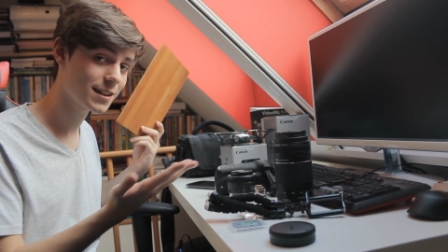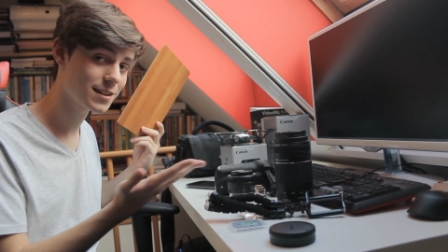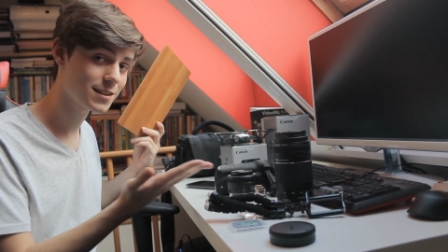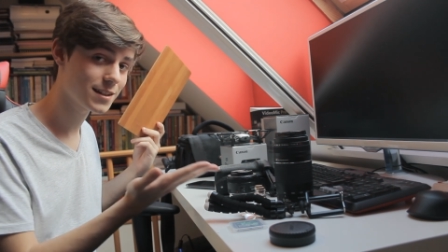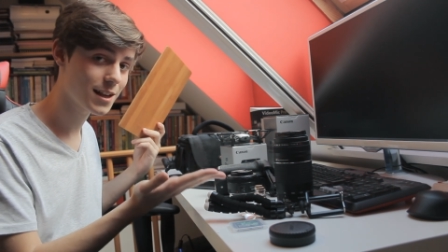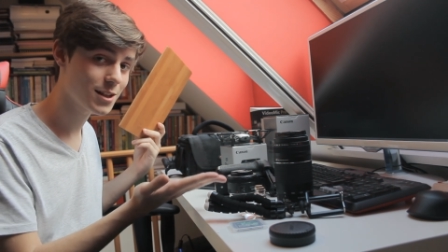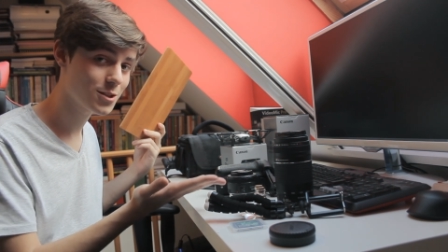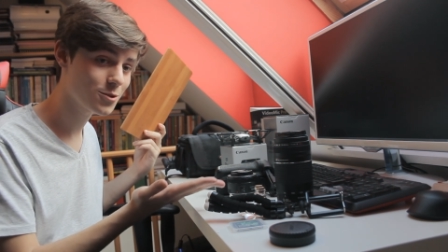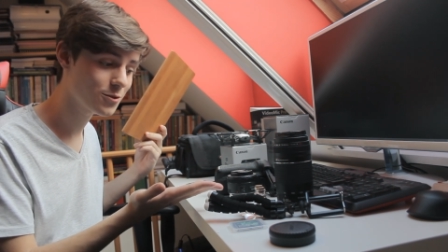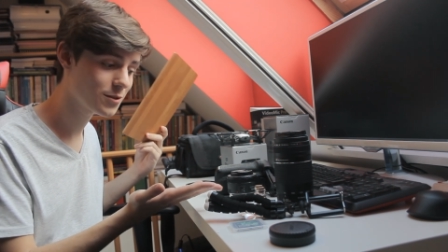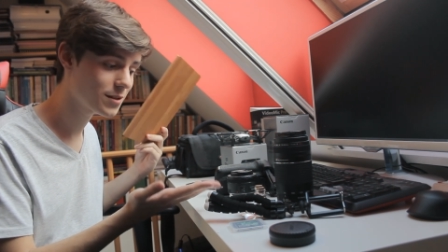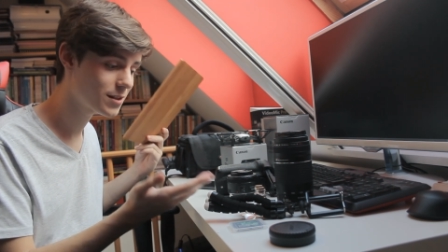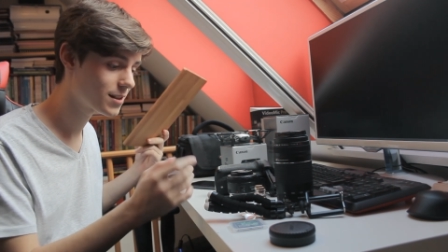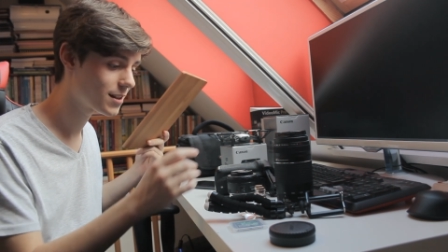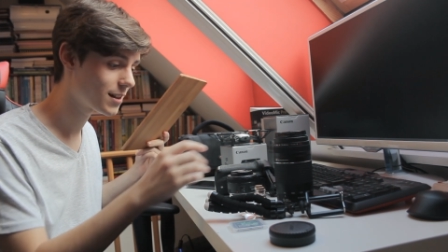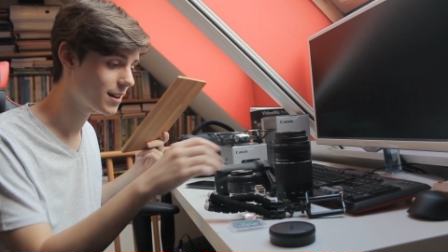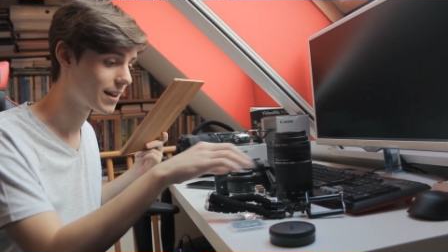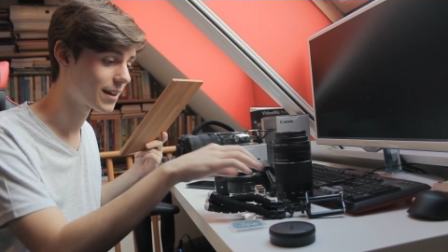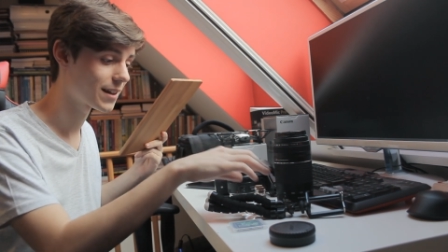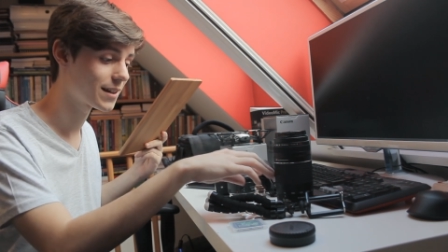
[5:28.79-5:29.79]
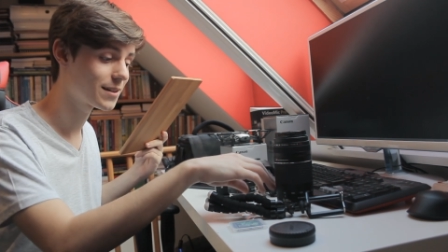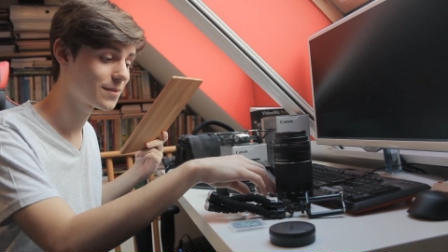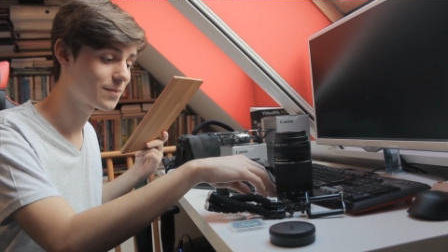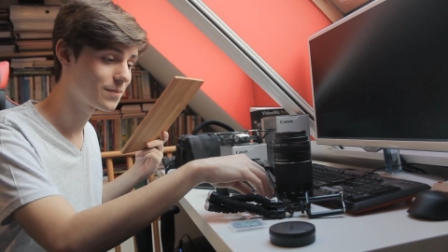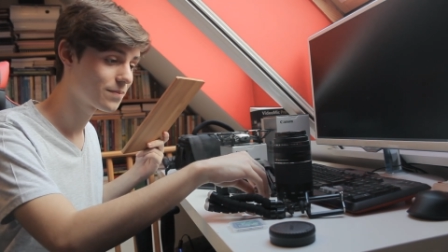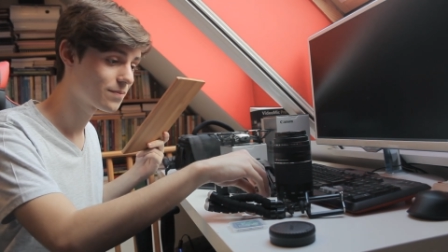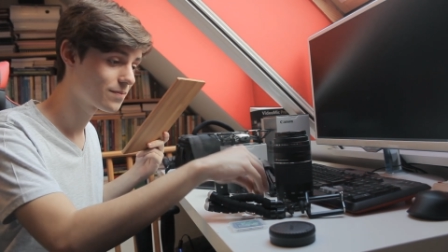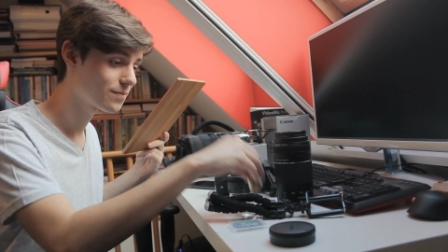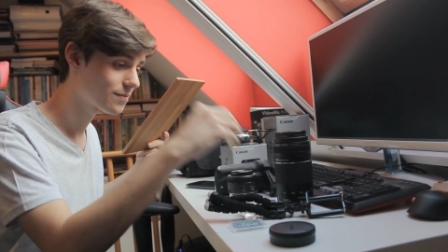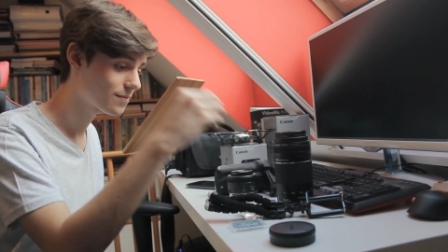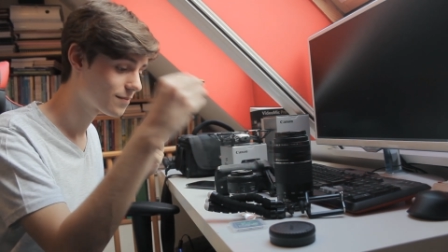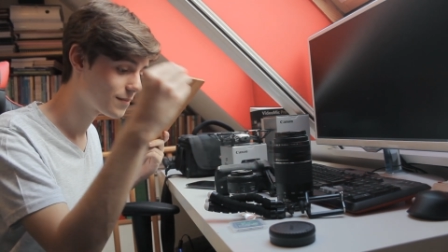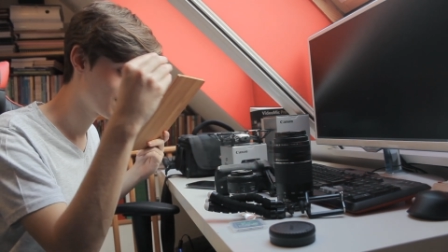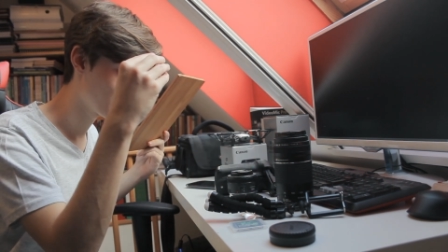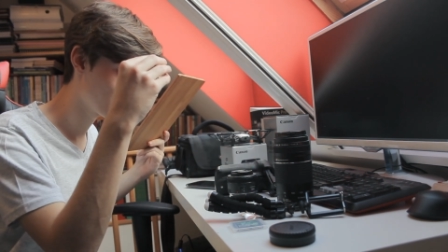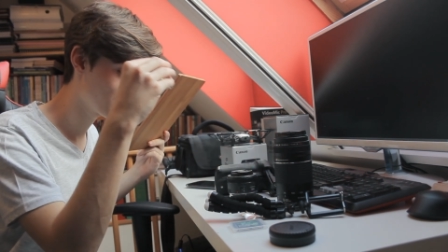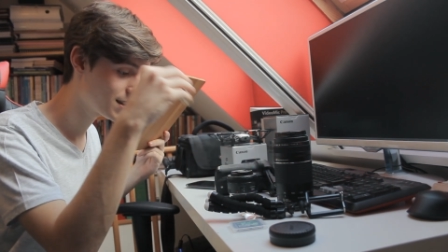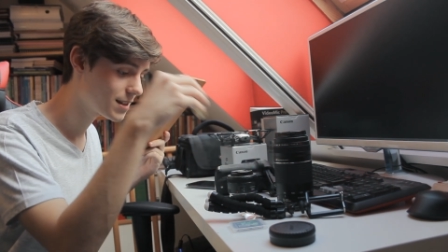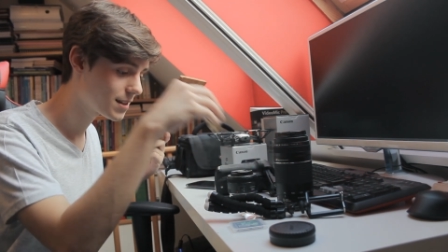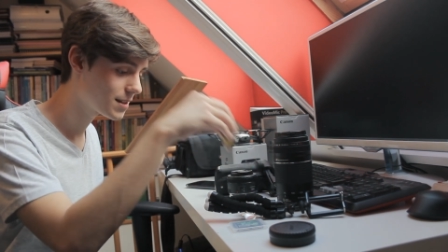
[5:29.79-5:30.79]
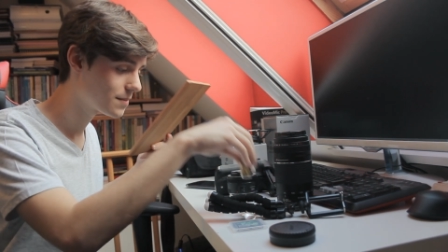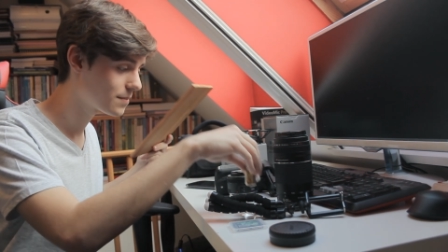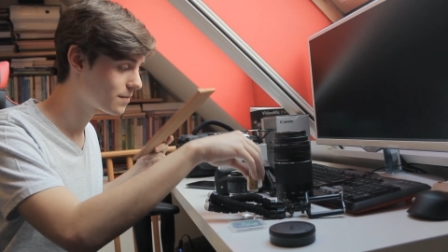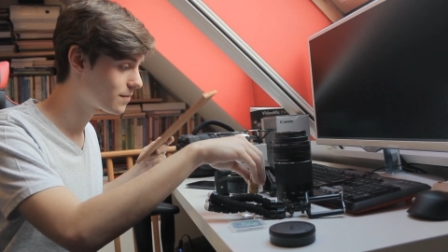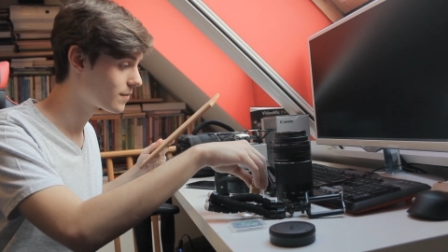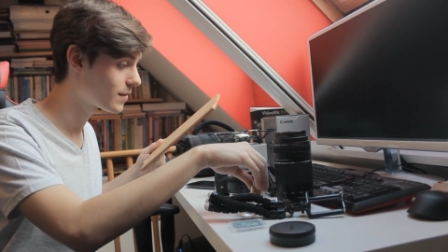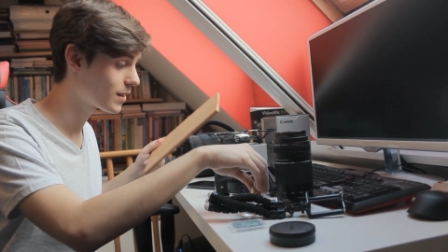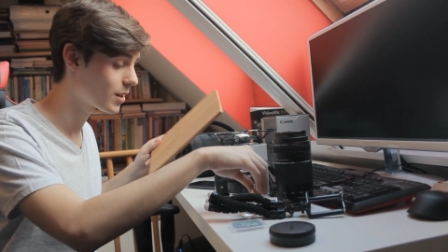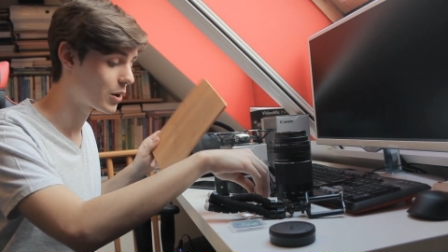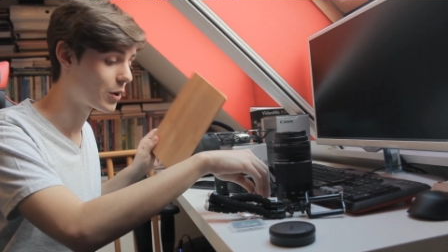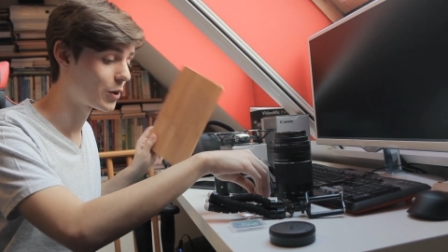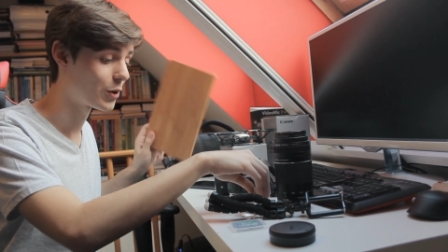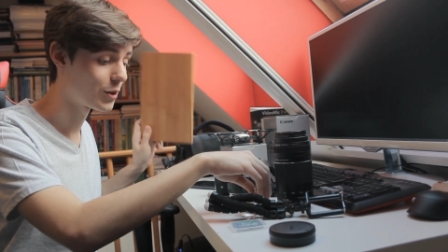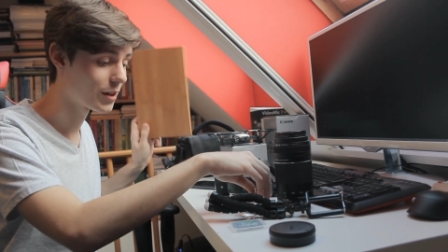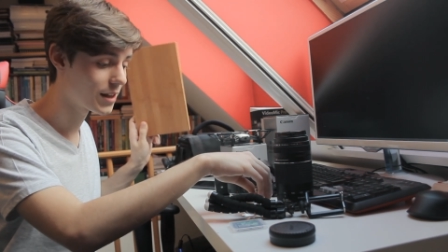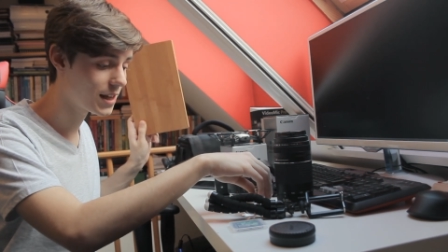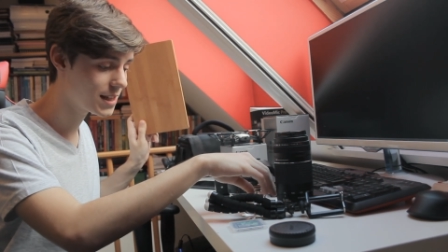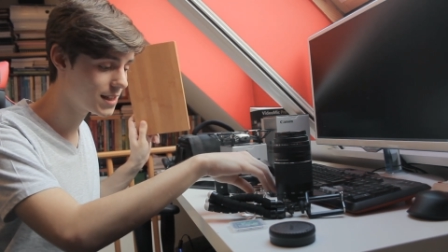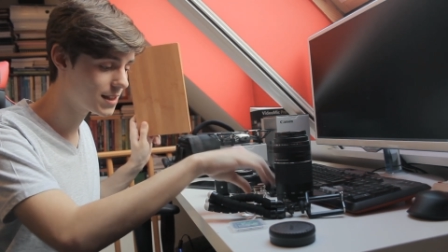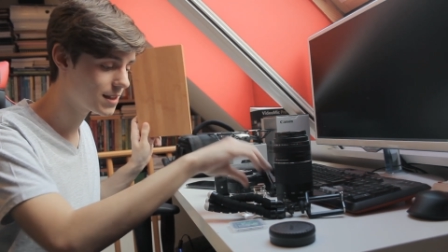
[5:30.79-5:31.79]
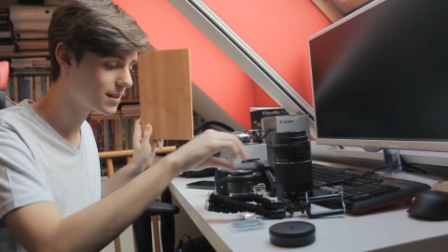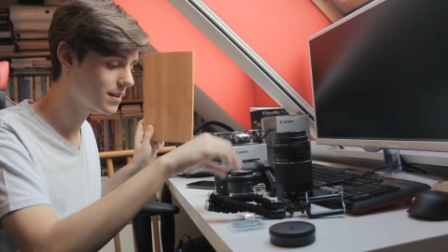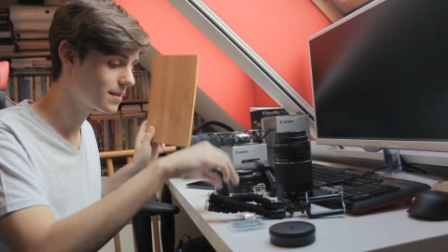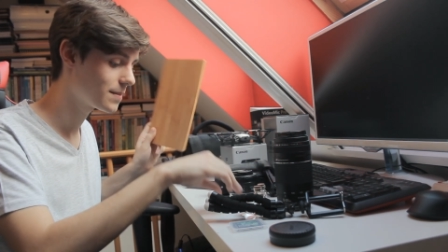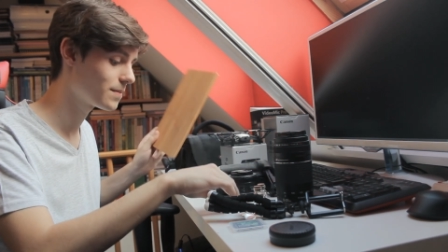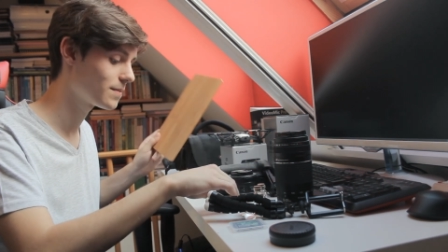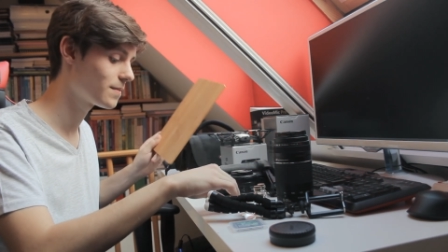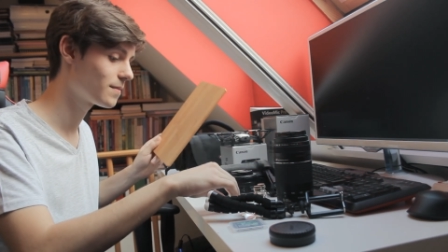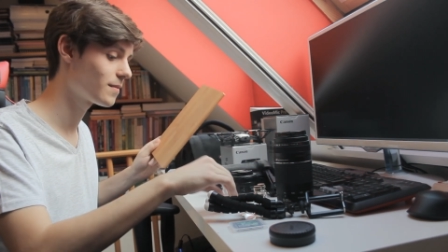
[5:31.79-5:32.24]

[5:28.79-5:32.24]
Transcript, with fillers: accessories like this, or this,